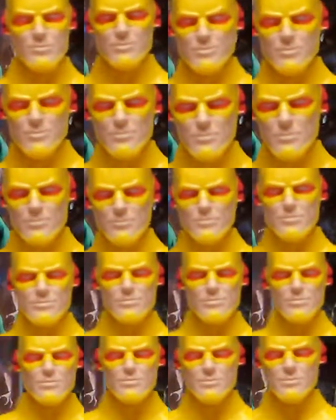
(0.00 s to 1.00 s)
and this is
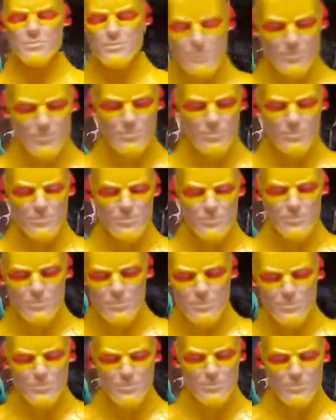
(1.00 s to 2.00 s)
not a reused
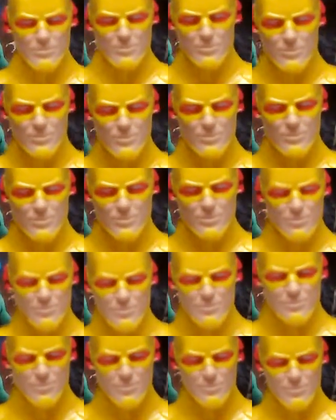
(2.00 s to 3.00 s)
head sculpt. This is
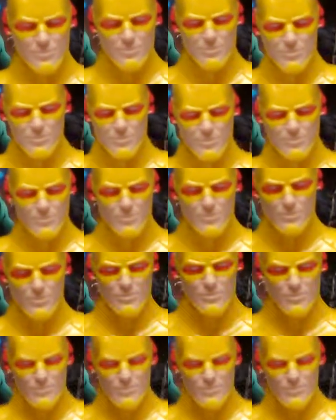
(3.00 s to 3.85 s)
different, as you can see.